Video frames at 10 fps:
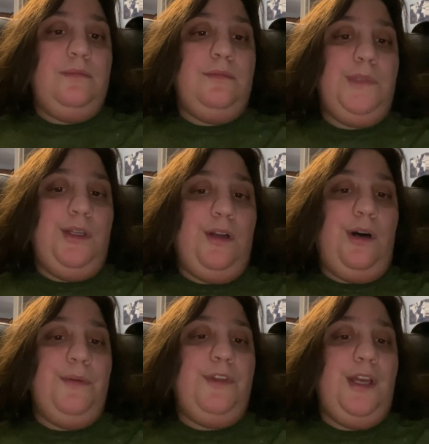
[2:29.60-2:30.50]
You know,
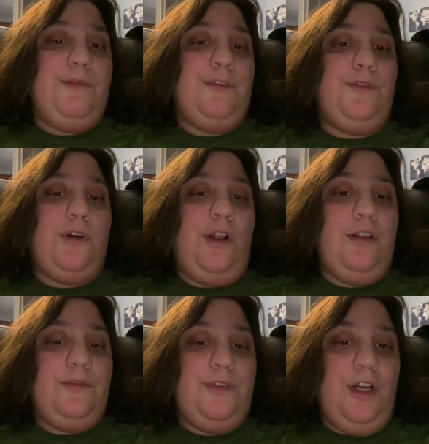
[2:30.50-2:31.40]
I'm thankful for all
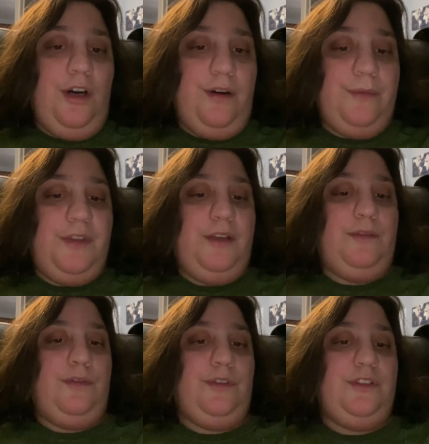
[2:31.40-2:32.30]
of y'all. I'm
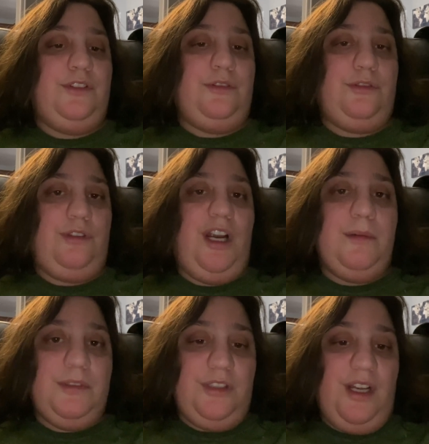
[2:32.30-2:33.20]
thankful for the
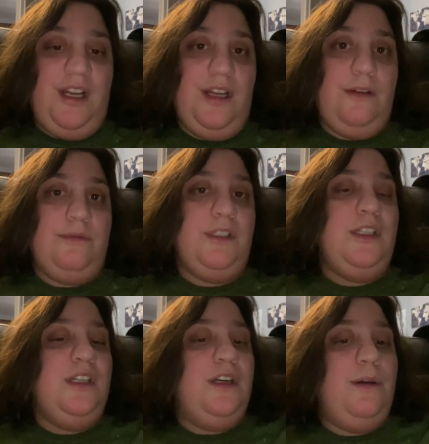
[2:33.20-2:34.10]
subscribers I have.
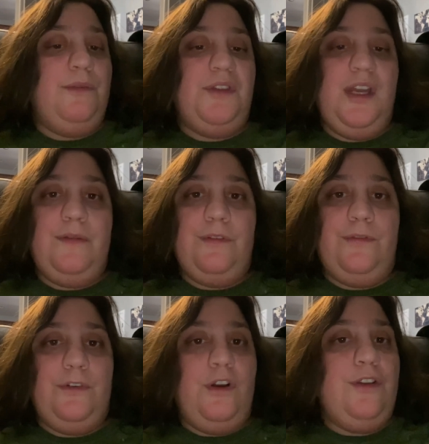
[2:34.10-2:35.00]
I'm thankful
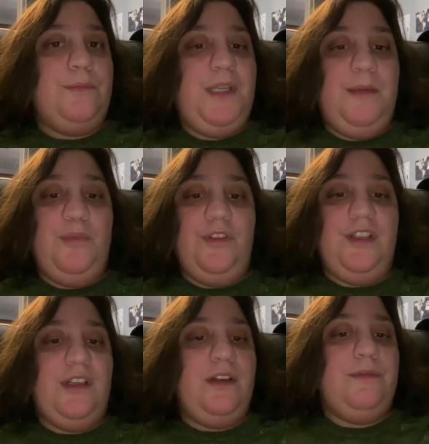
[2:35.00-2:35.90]
for all the people
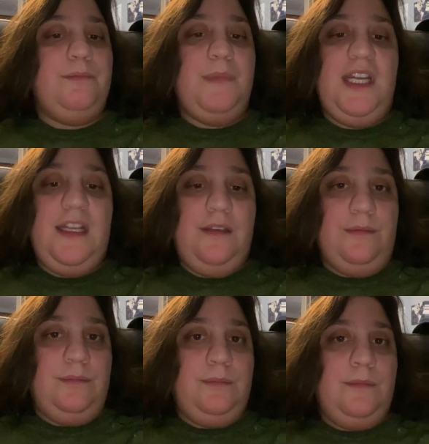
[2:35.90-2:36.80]
that I've met.
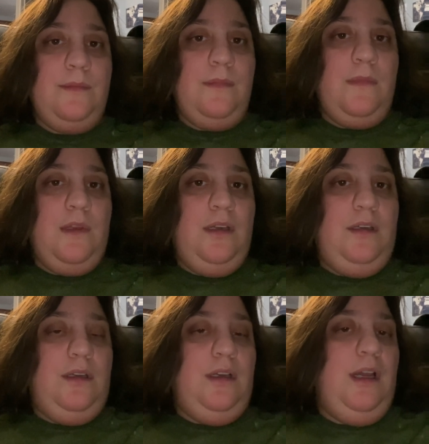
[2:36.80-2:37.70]

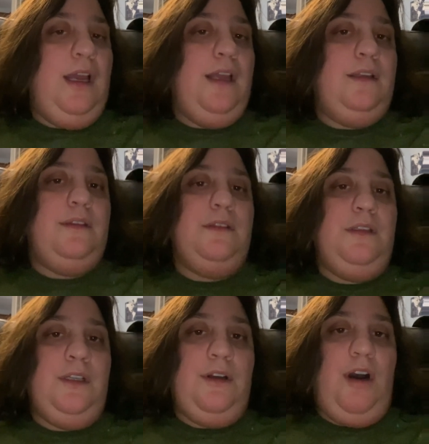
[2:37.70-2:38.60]
And,
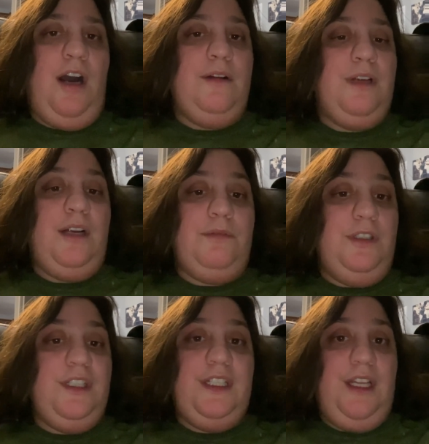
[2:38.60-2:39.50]
you know, I, I
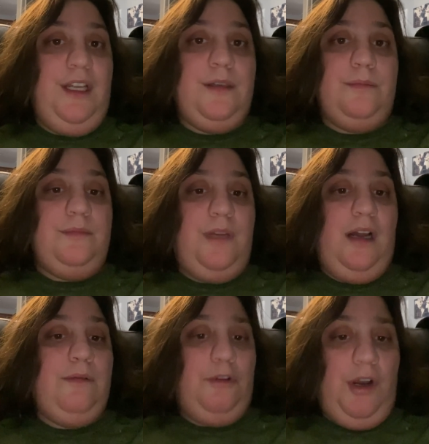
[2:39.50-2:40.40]
really am.
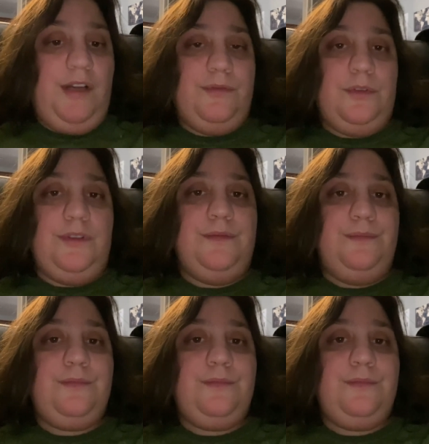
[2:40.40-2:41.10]
I'm grateful.